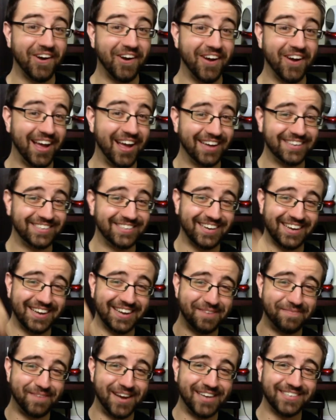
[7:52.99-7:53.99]
Oh yeah, check
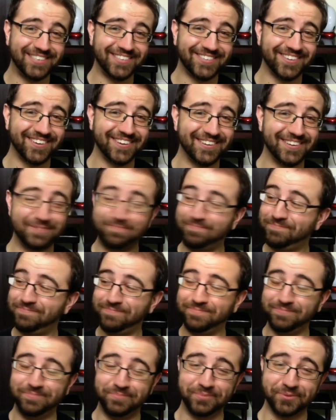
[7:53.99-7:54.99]
out my sword. It's
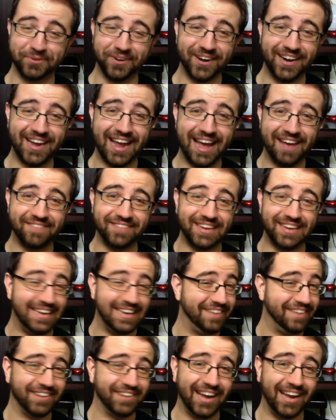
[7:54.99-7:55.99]
pretty heavy.
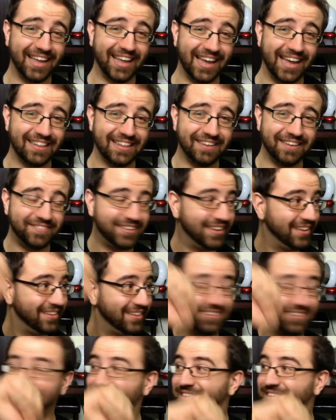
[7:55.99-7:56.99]
Even I can't lift
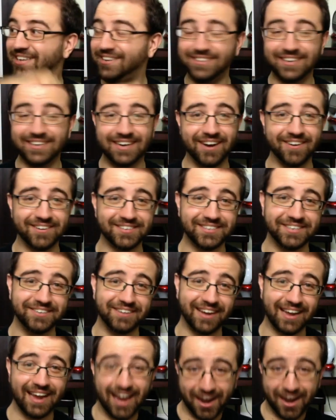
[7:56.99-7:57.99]
it. Don't tell Daenerys,
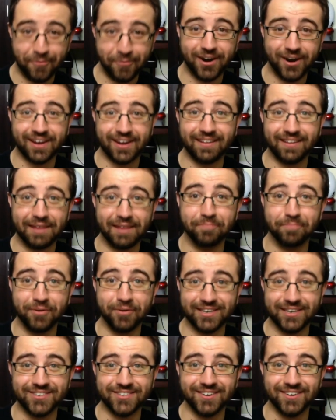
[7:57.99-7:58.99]
though. I kind of want to
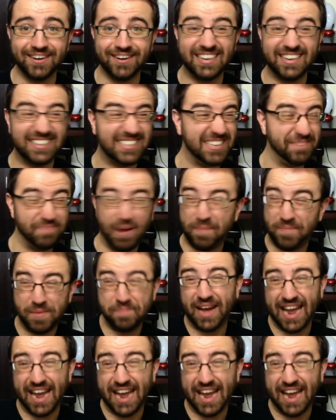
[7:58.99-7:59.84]
impress her. She might be